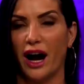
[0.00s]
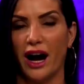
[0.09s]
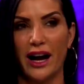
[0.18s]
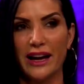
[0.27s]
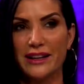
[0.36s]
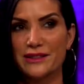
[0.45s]

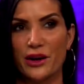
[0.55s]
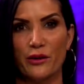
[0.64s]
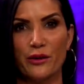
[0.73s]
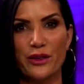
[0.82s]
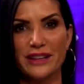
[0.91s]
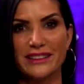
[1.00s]
I
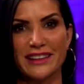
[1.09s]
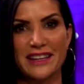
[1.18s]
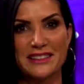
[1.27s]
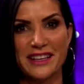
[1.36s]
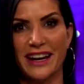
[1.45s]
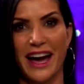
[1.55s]
don't think that
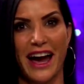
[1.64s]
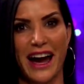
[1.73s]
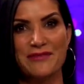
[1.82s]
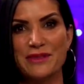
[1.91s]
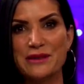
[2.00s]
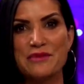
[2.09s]
that's going to
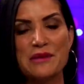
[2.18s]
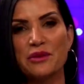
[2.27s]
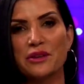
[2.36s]
happen.